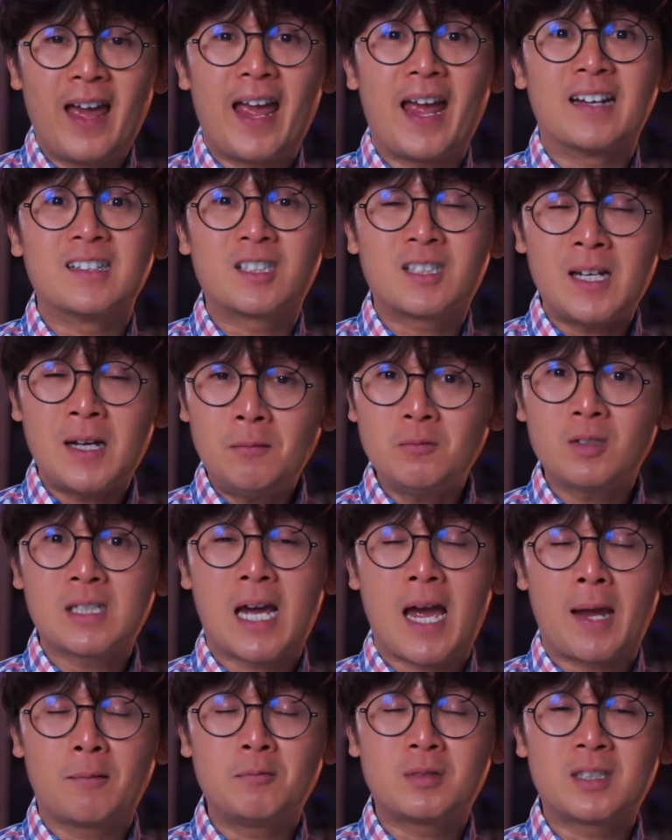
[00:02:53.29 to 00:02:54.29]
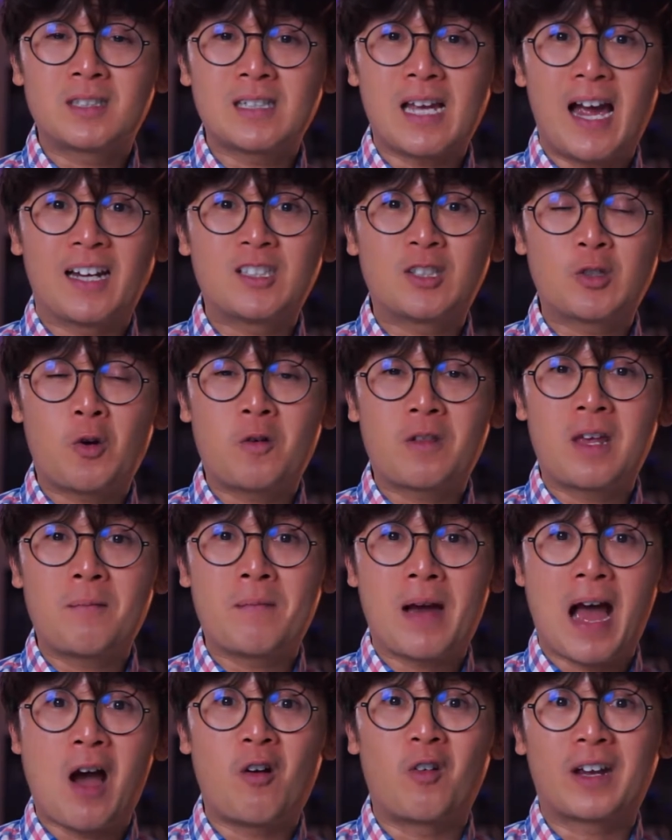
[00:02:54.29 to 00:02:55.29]
And sometimes I show them
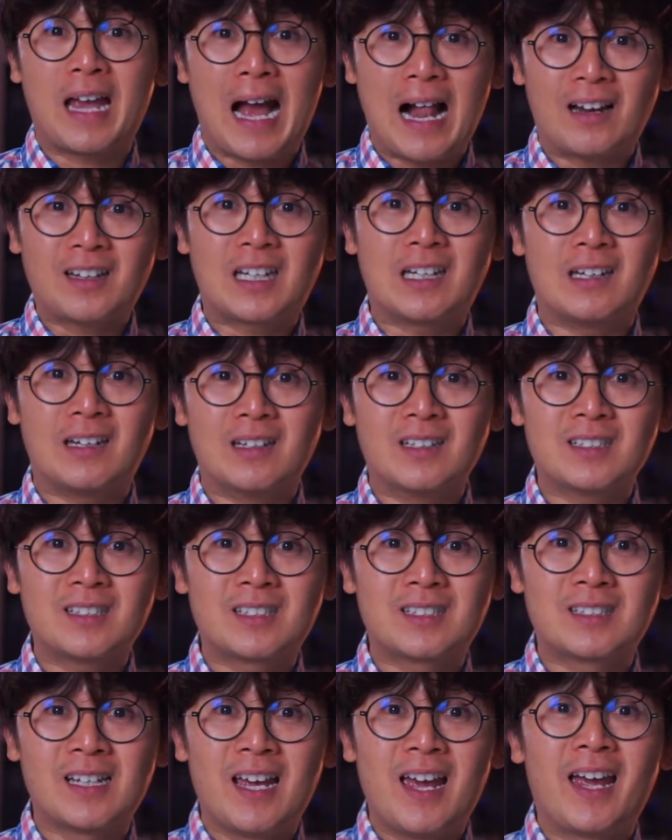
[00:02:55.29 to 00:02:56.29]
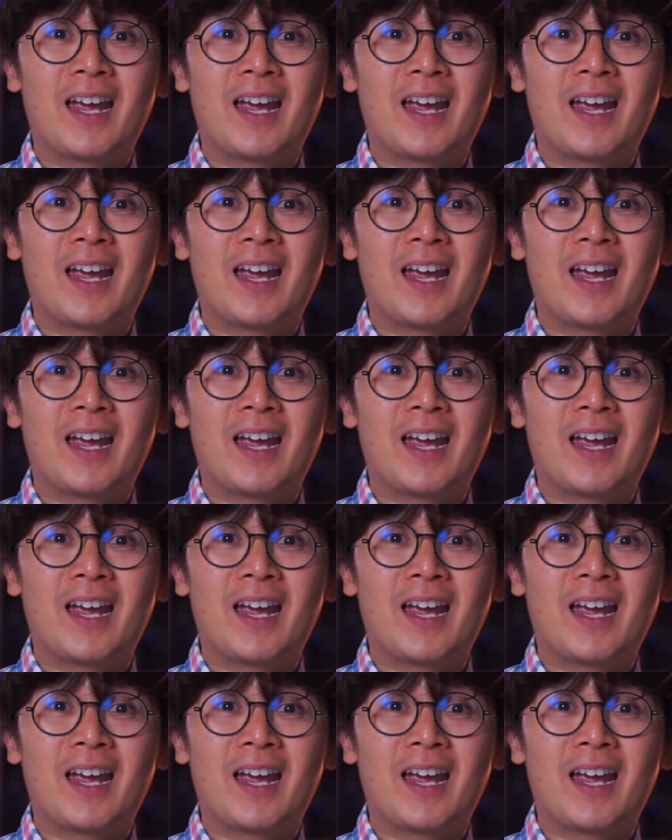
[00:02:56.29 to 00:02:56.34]
how calculus